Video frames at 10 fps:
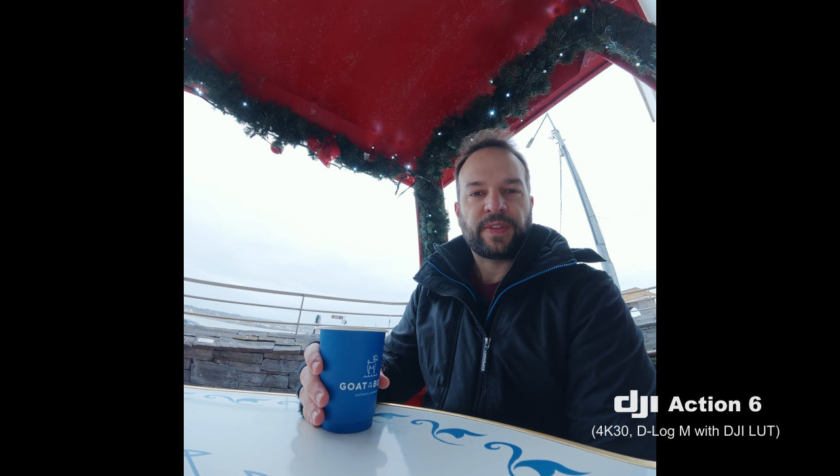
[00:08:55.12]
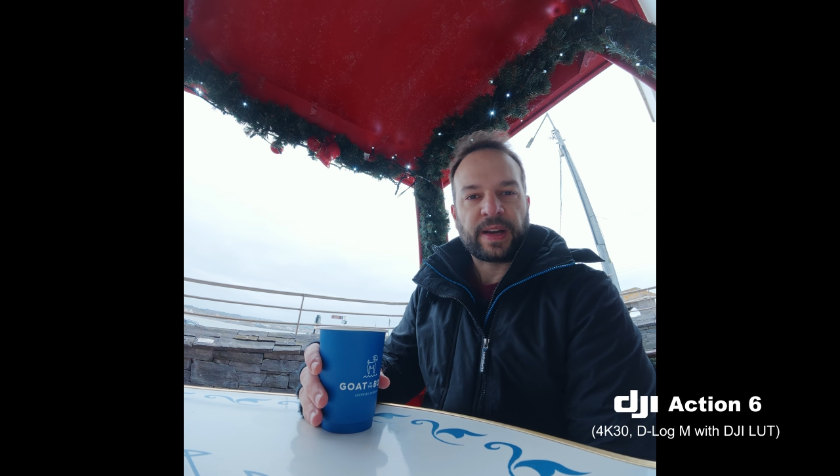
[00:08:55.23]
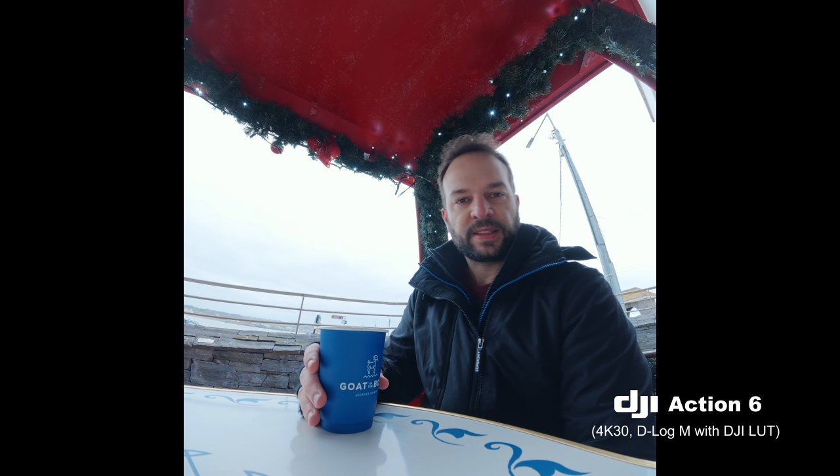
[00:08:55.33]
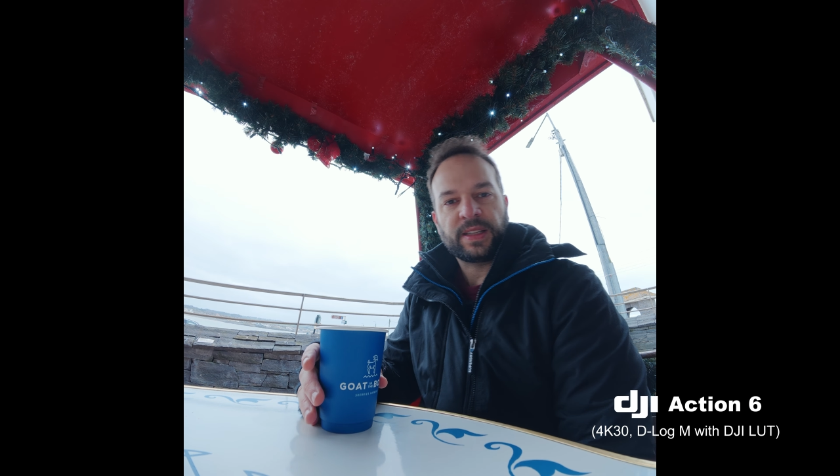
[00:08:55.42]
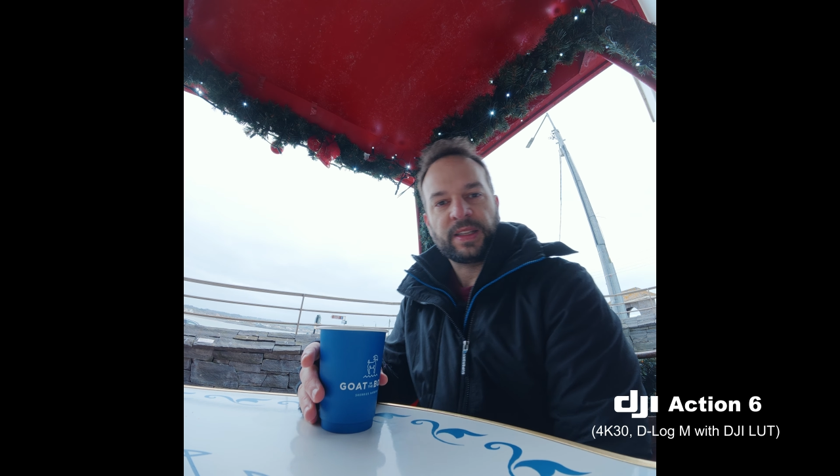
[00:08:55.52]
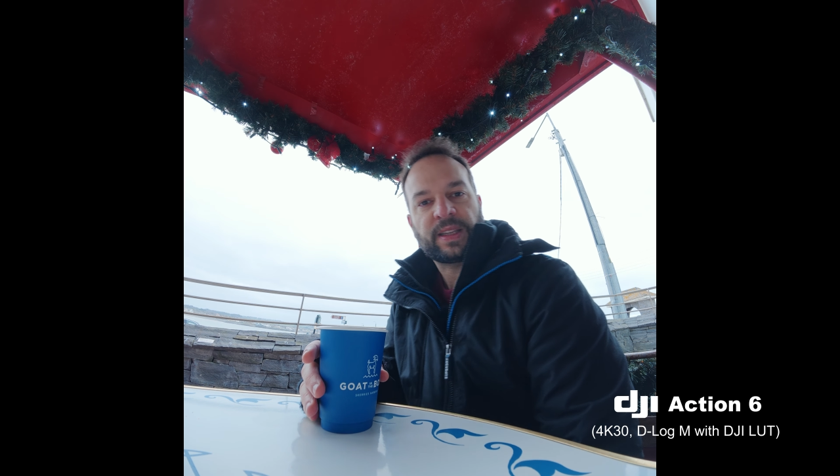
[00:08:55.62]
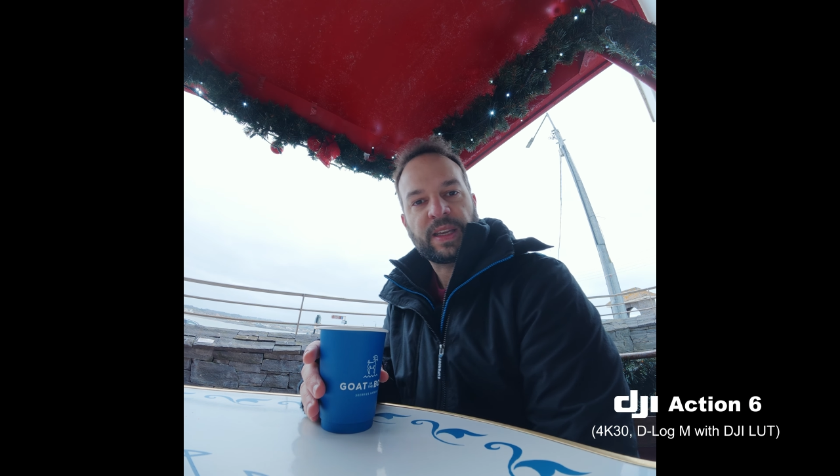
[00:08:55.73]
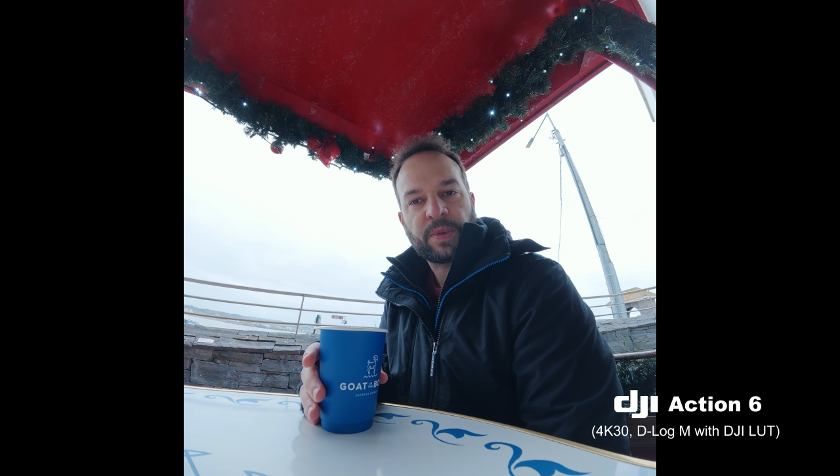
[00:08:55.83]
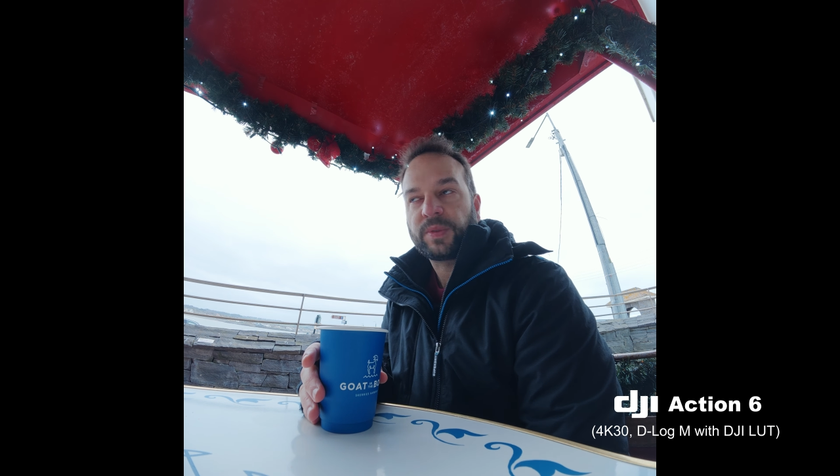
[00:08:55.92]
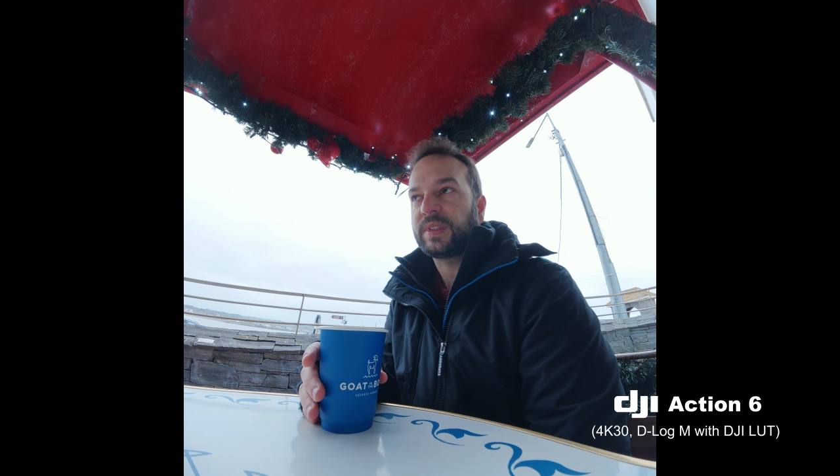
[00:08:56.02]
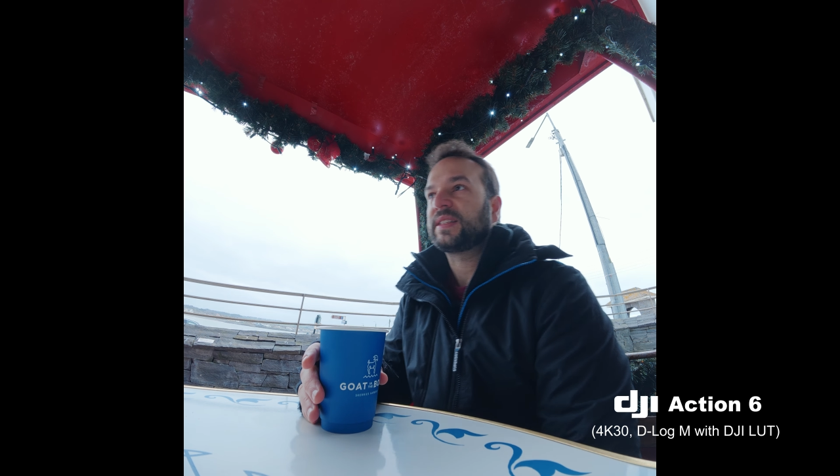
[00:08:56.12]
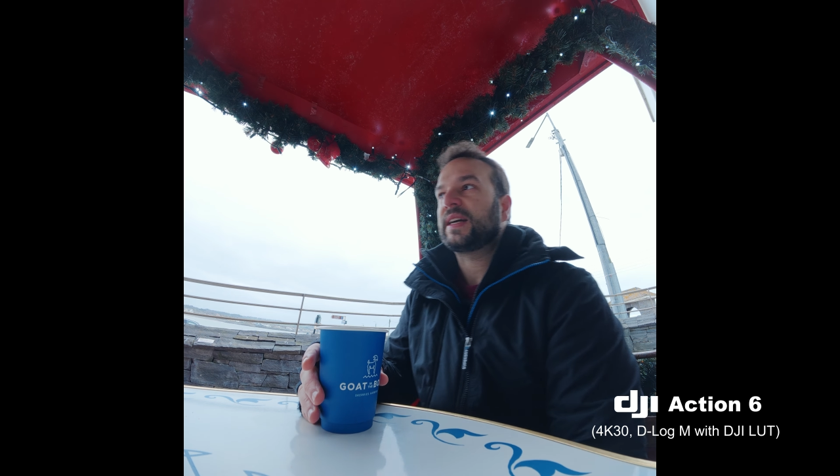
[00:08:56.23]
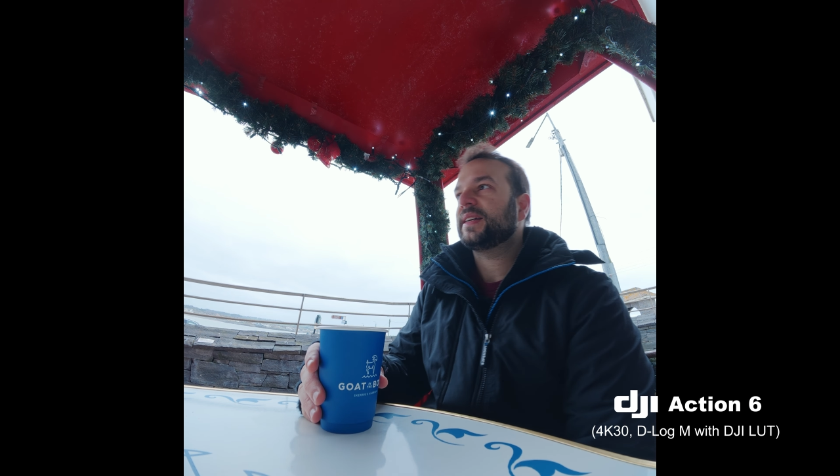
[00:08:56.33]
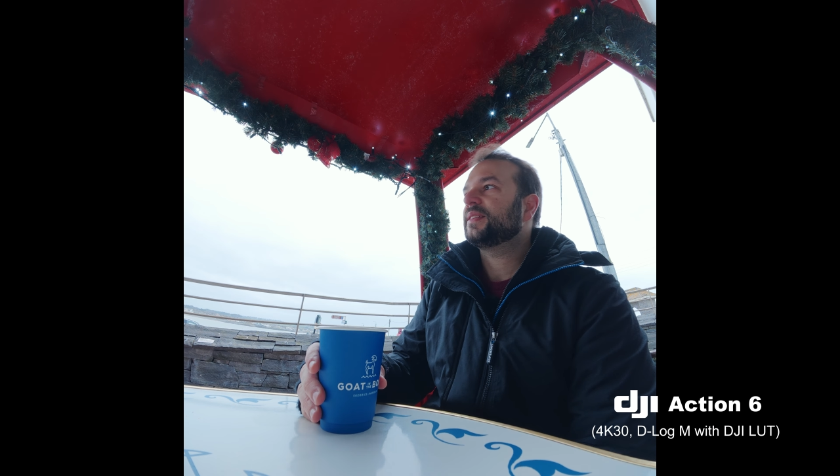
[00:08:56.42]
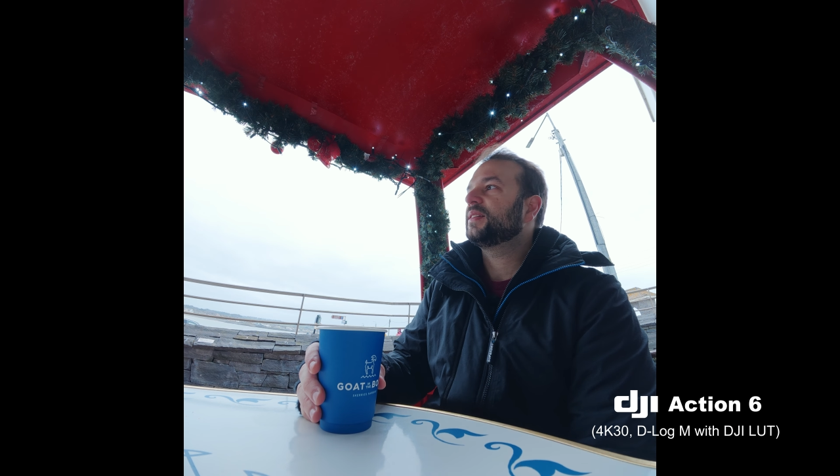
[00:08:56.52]
find any table
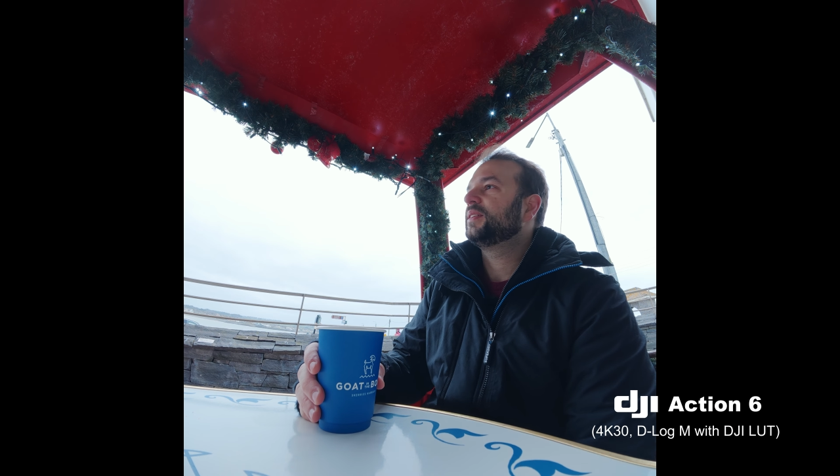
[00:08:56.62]
inside,